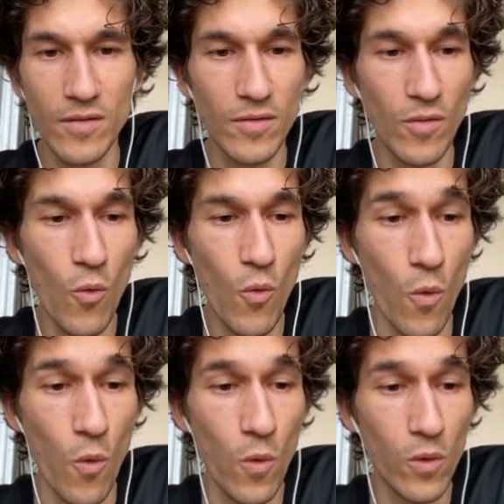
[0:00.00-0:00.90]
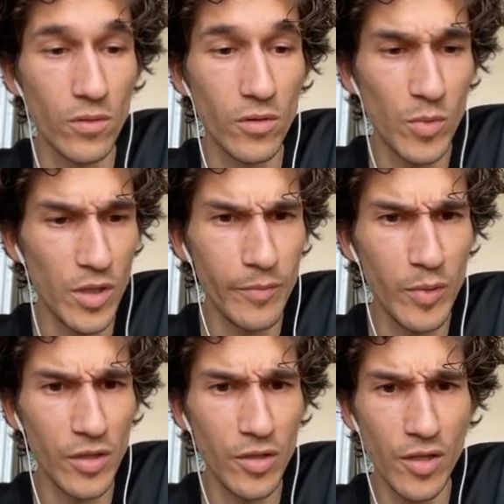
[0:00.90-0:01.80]
Oh, he's us build,
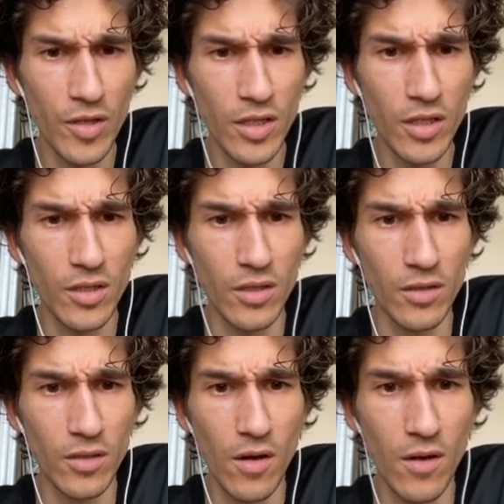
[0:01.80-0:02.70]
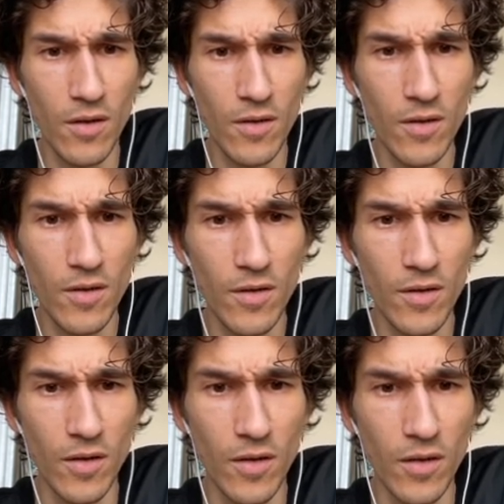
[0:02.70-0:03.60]
build another city.
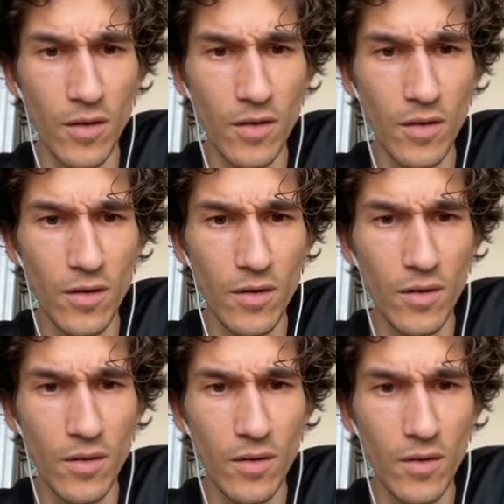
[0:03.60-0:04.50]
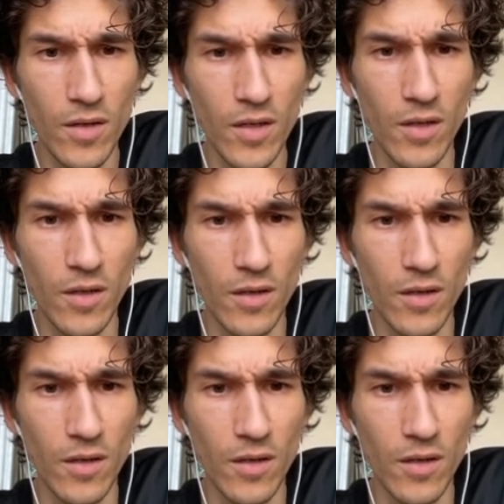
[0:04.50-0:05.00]
Uh-huh. Uh-huh.